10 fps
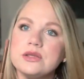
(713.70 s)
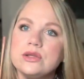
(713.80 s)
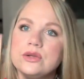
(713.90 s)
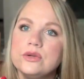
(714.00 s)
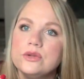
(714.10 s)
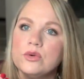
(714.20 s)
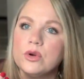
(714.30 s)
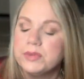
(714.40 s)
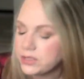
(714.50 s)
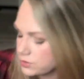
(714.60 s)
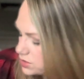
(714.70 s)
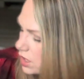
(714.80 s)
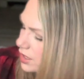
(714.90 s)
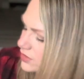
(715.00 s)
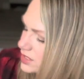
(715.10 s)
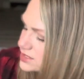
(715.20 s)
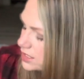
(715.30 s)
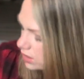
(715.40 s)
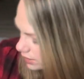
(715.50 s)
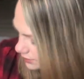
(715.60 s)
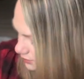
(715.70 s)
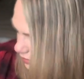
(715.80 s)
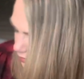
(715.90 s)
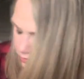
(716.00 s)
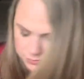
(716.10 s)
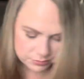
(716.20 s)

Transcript: Nude or Pillow Talk. I think it's Iconic Nude.